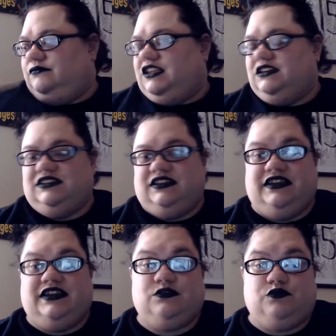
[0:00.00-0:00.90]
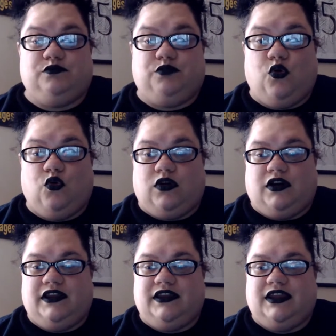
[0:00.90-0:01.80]
Because it
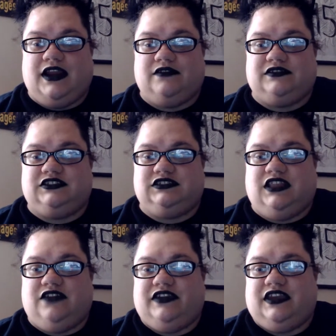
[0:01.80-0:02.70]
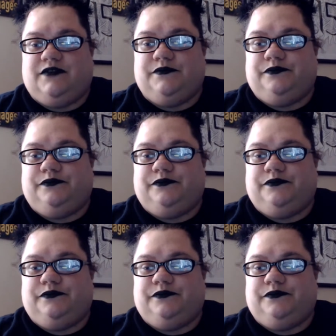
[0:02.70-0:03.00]
poured and I was just loving it.